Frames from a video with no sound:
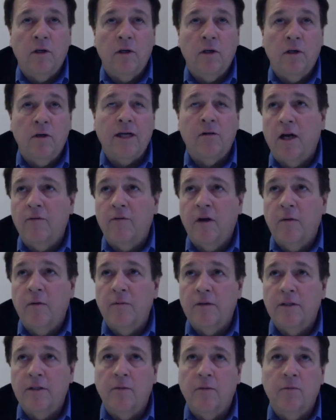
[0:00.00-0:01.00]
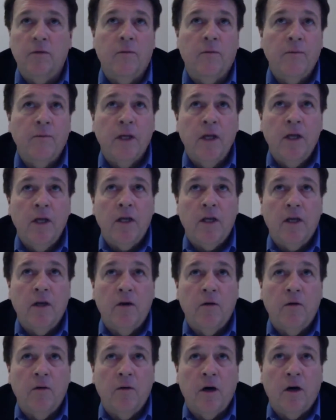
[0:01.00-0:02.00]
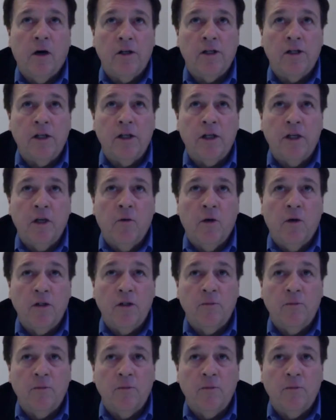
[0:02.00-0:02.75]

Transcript: because I hear a lot of companies say, well, our